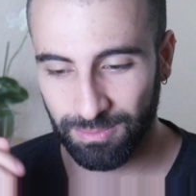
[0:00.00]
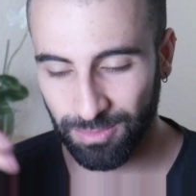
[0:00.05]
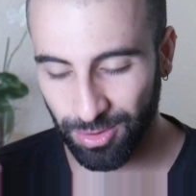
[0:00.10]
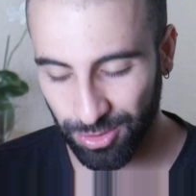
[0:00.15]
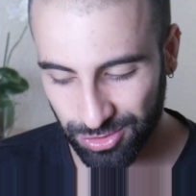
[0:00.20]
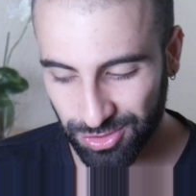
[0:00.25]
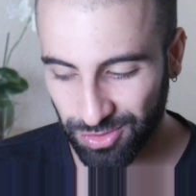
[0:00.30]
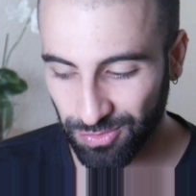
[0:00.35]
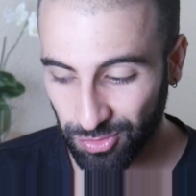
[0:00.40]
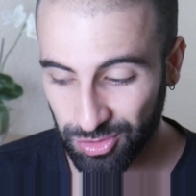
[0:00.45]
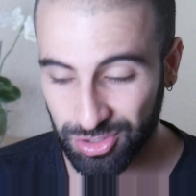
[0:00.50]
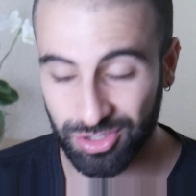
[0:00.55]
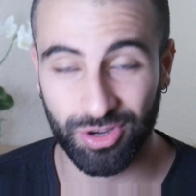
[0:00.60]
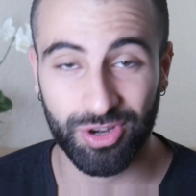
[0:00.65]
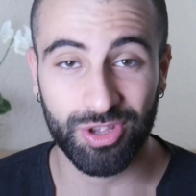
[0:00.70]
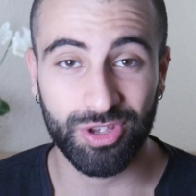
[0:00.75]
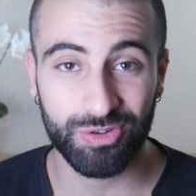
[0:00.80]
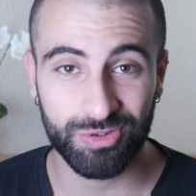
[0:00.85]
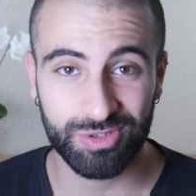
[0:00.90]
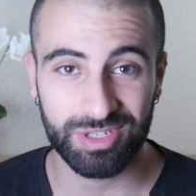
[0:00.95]
most of which are
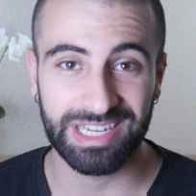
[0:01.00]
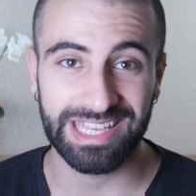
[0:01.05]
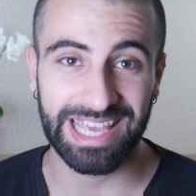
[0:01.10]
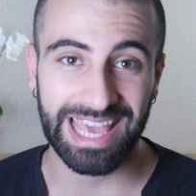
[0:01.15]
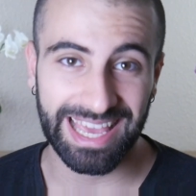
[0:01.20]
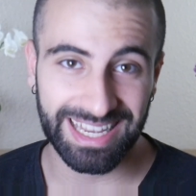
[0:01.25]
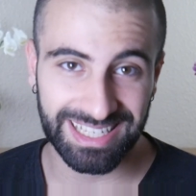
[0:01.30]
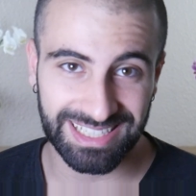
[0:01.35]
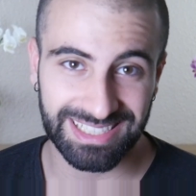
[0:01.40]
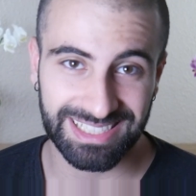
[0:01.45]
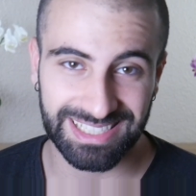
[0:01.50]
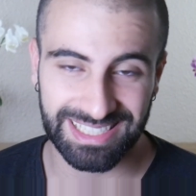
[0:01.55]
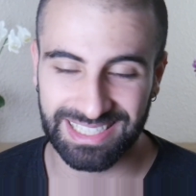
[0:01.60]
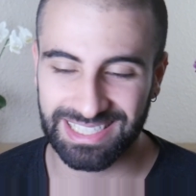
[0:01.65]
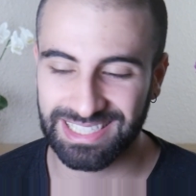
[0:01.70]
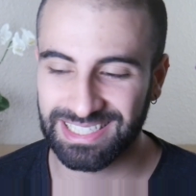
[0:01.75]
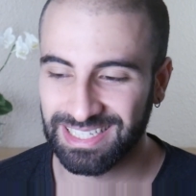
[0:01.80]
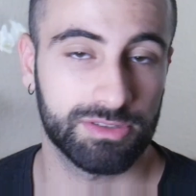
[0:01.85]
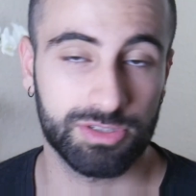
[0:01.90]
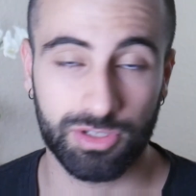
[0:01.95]
hugely
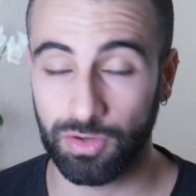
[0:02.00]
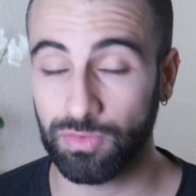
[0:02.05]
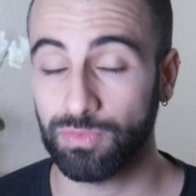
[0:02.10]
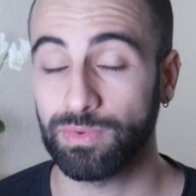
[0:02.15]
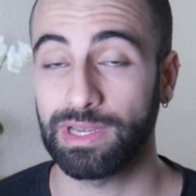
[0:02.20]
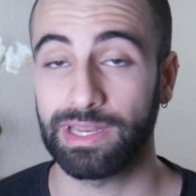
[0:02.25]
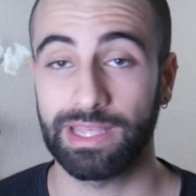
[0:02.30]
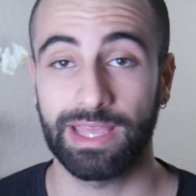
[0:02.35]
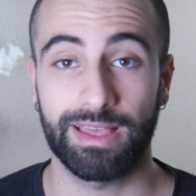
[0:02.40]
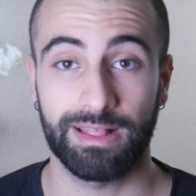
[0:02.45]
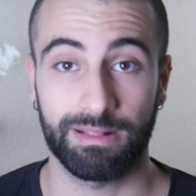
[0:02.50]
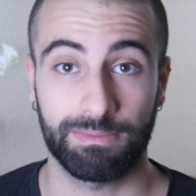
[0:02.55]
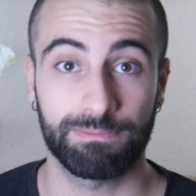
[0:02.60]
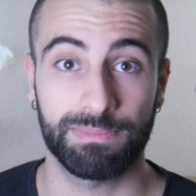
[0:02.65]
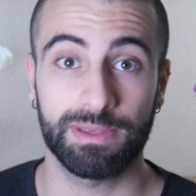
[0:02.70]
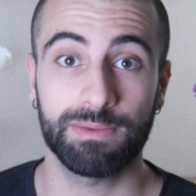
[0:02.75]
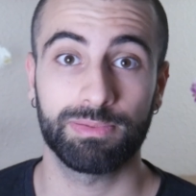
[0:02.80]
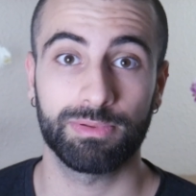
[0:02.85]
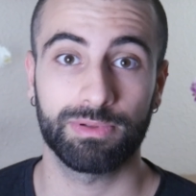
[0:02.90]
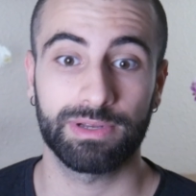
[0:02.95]
edited, don't really help
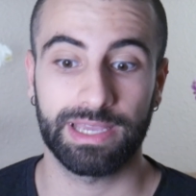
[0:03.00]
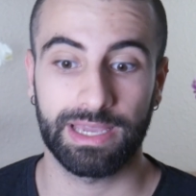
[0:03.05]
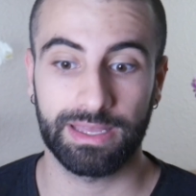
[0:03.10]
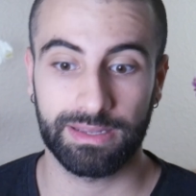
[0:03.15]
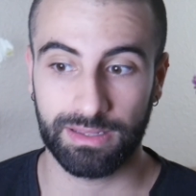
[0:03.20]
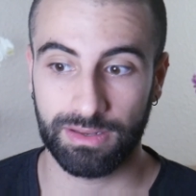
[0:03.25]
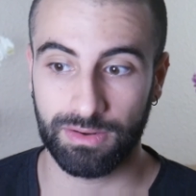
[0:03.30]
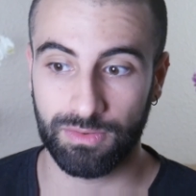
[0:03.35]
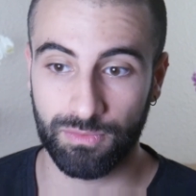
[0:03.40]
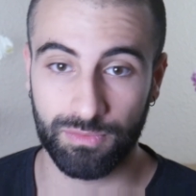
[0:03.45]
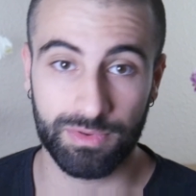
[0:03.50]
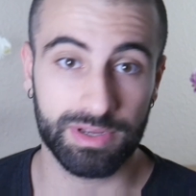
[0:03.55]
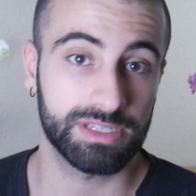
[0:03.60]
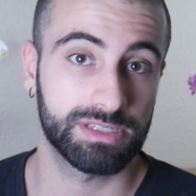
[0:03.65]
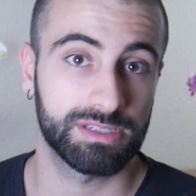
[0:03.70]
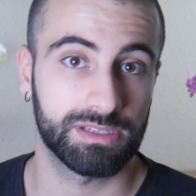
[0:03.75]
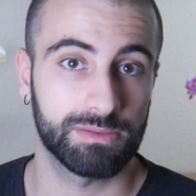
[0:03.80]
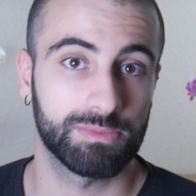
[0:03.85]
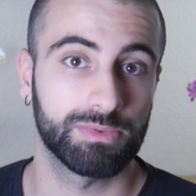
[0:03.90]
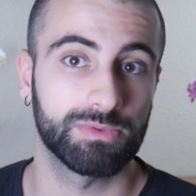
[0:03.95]
people get
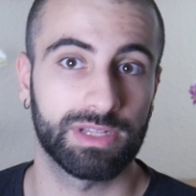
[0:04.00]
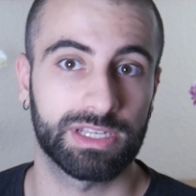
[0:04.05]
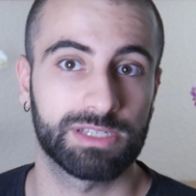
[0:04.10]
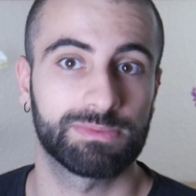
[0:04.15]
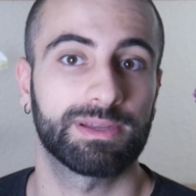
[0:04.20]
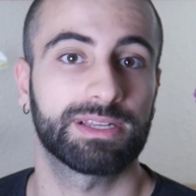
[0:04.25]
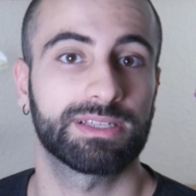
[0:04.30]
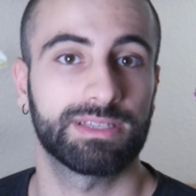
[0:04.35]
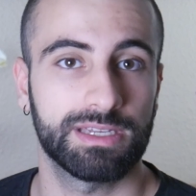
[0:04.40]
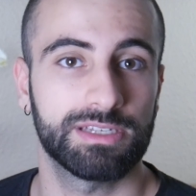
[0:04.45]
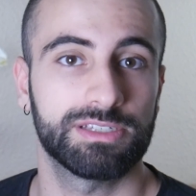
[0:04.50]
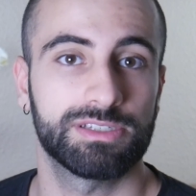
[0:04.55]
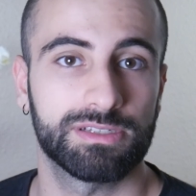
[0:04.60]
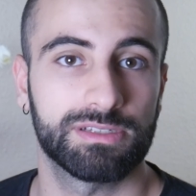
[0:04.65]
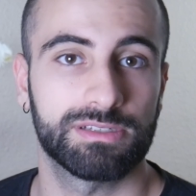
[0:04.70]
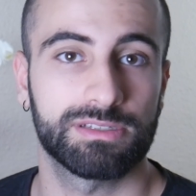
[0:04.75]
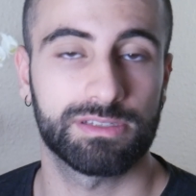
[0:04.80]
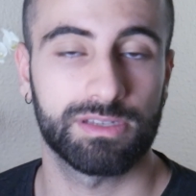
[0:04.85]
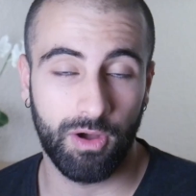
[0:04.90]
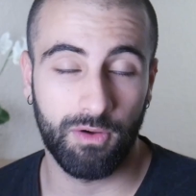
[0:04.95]
reasonable
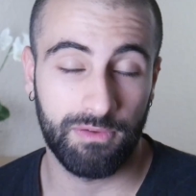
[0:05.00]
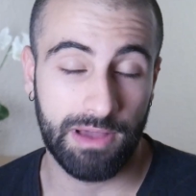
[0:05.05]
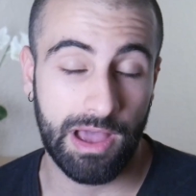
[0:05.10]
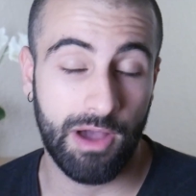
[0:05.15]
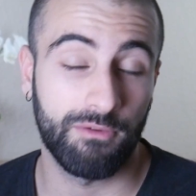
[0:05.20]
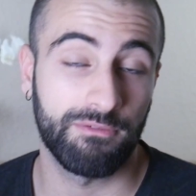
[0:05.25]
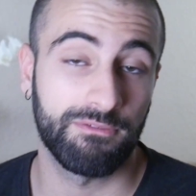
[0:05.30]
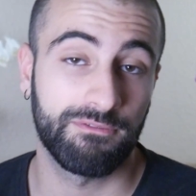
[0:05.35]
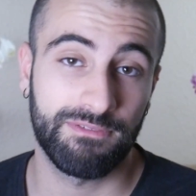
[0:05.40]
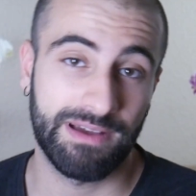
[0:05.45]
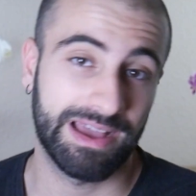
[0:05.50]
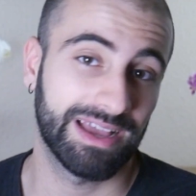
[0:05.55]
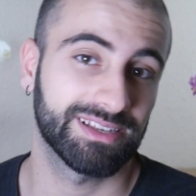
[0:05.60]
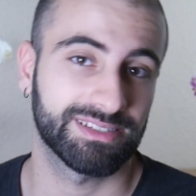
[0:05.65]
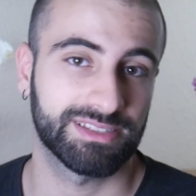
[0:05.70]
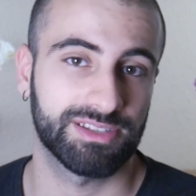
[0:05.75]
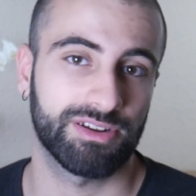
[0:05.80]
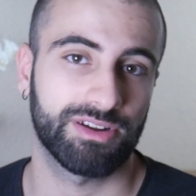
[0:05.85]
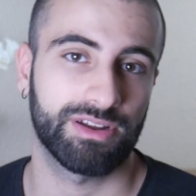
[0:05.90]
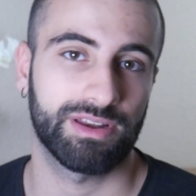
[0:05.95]
expectations of how
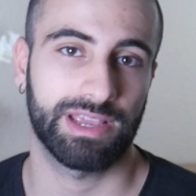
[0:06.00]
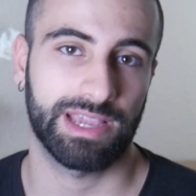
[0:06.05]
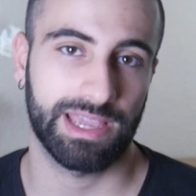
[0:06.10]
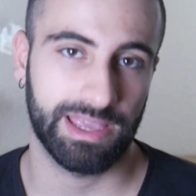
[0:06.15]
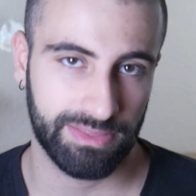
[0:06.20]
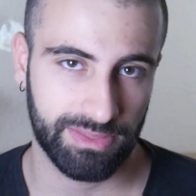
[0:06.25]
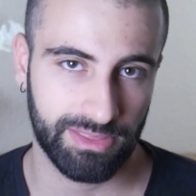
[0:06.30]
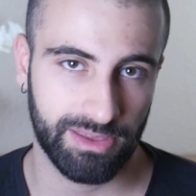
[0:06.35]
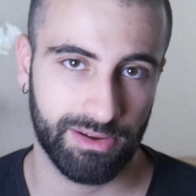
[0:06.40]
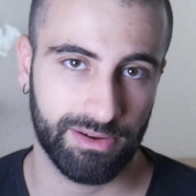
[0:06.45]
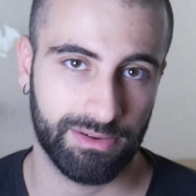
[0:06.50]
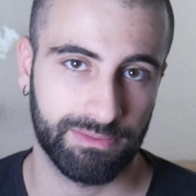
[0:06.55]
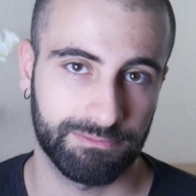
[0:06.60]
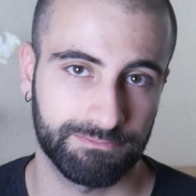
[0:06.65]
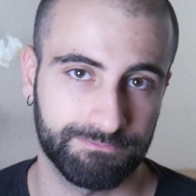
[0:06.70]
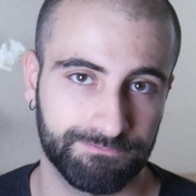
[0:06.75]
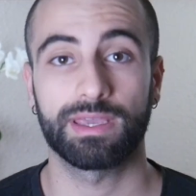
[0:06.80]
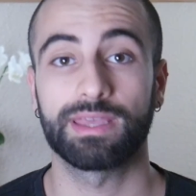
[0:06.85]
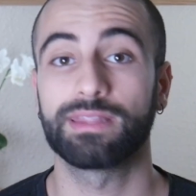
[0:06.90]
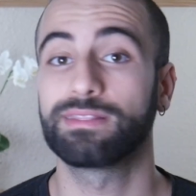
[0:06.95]
fast they're gonna get there.
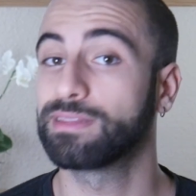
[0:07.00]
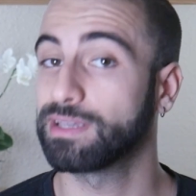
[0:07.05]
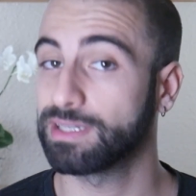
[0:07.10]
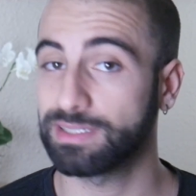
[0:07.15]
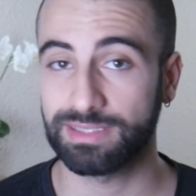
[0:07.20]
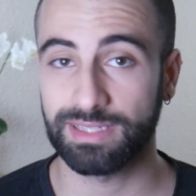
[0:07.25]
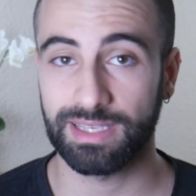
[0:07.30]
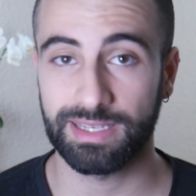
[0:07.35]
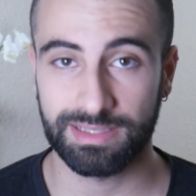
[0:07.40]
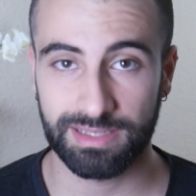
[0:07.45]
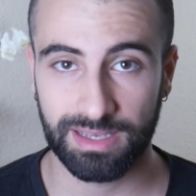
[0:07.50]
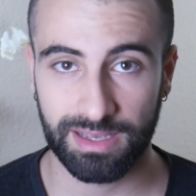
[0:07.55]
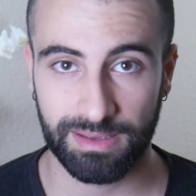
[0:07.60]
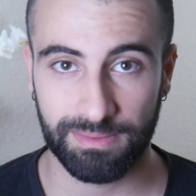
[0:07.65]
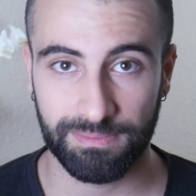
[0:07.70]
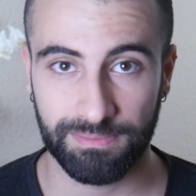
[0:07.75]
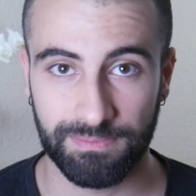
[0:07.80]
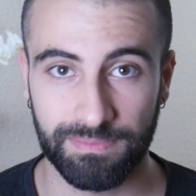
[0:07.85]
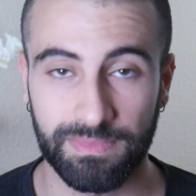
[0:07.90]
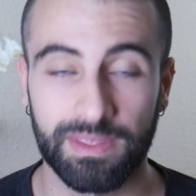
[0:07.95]
It does take
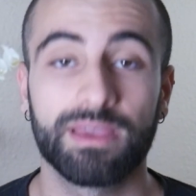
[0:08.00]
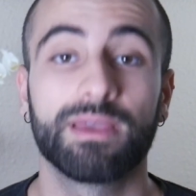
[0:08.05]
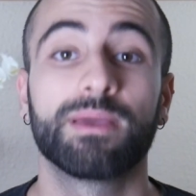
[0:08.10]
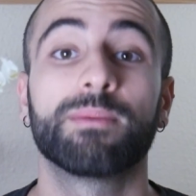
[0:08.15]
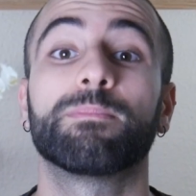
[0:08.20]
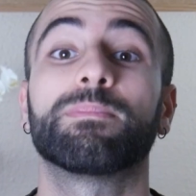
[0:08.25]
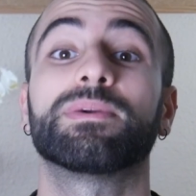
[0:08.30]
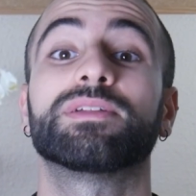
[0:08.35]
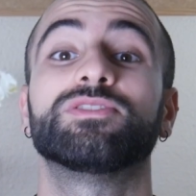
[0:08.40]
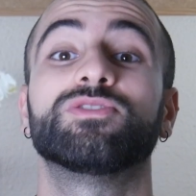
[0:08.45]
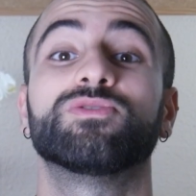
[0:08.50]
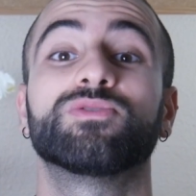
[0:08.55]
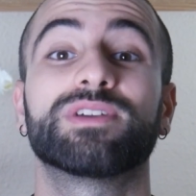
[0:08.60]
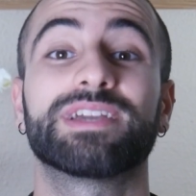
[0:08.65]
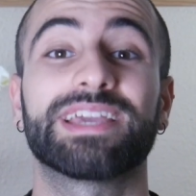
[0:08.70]
time, but you